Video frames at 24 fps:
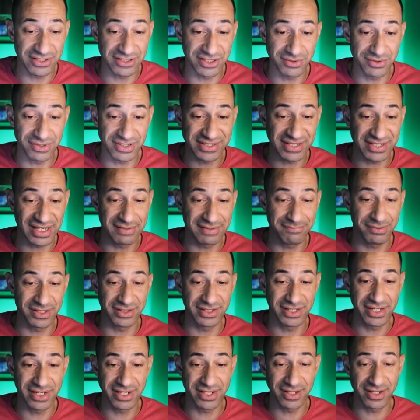is type in
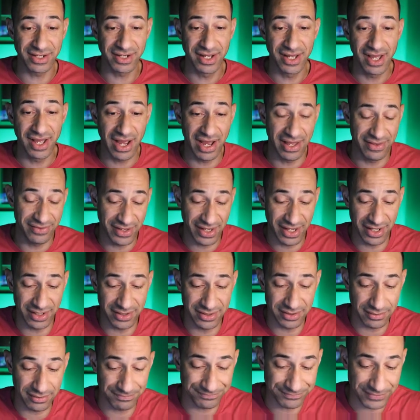here and then
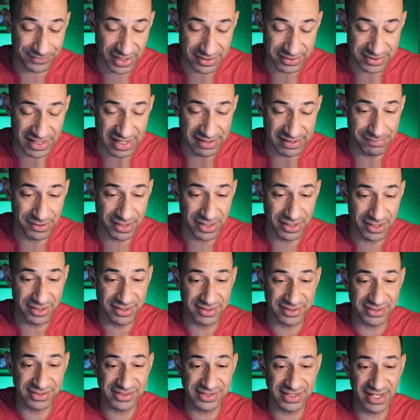type in,
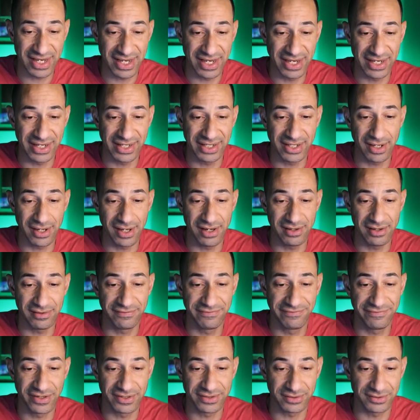say,
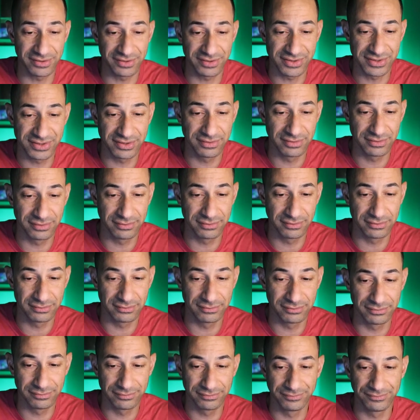funnels,
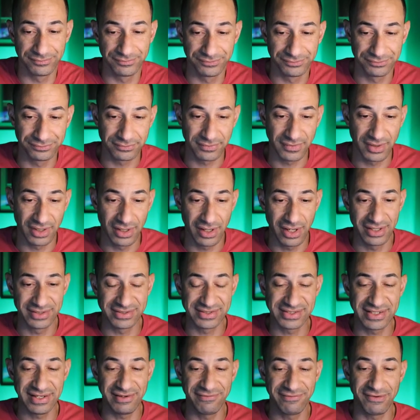and see
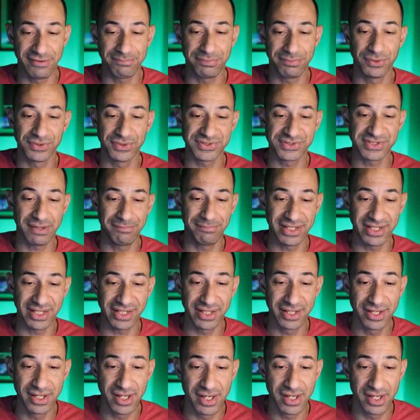if it pulls up
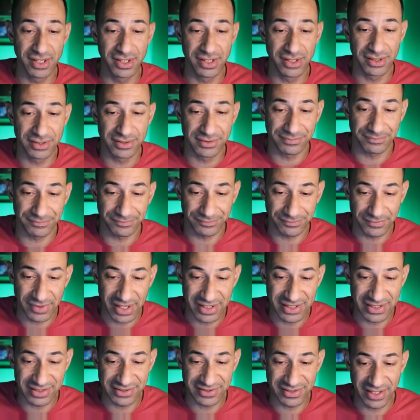
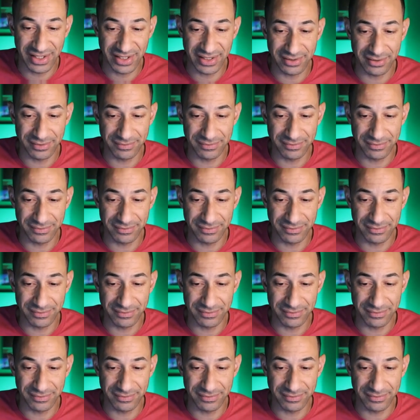anything